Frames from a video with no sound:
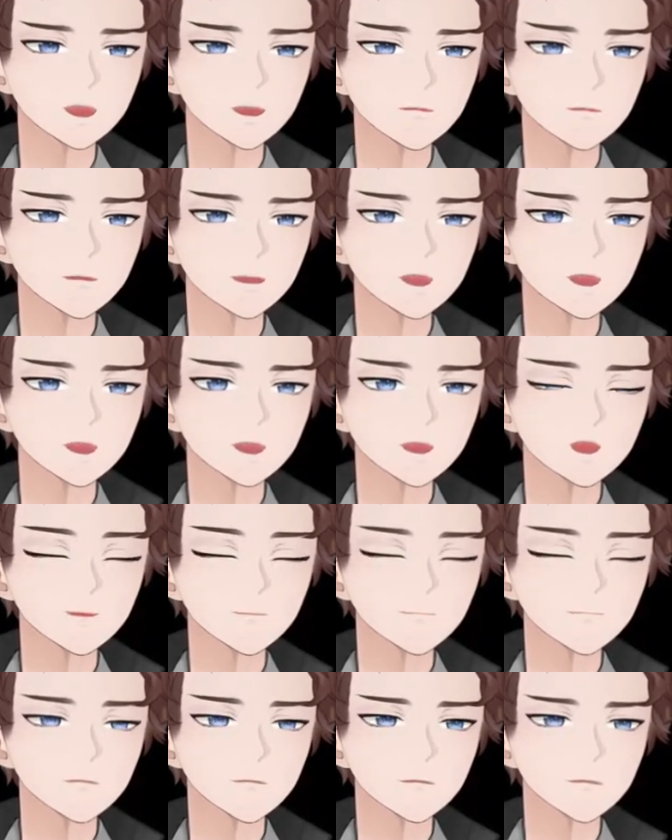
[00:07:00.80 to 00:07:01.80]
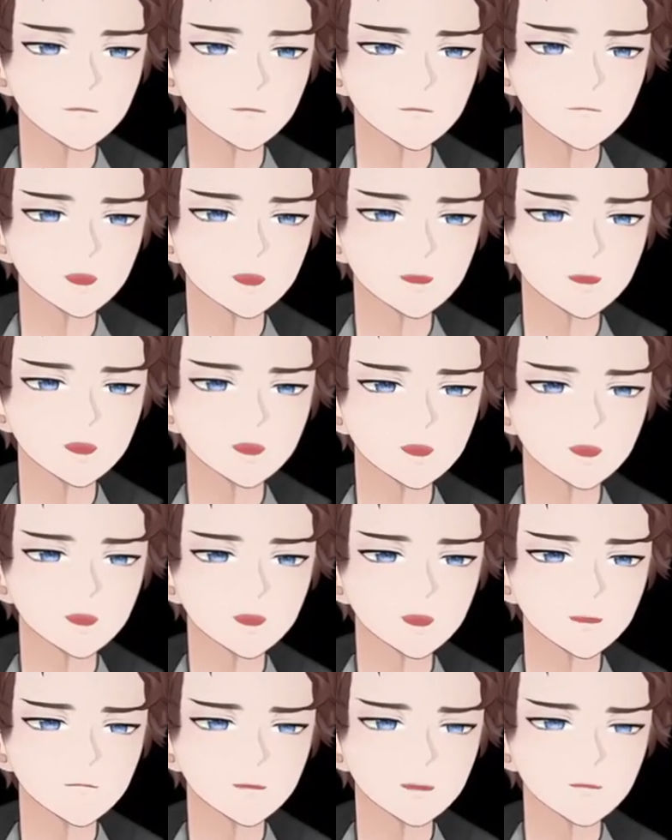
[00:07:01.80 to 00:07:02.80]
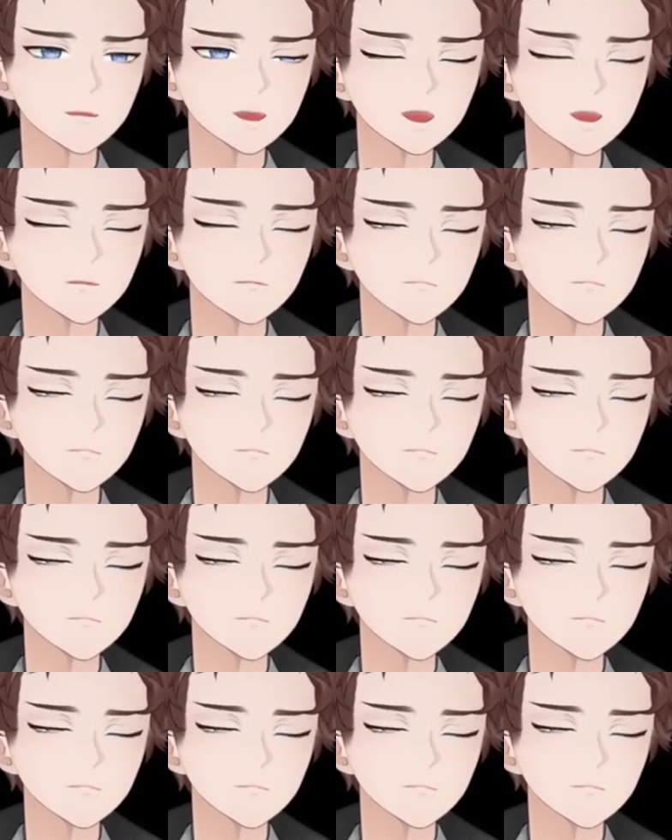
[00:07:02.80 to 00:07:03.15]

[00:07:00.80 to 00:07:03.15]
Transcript: to what she does in the future.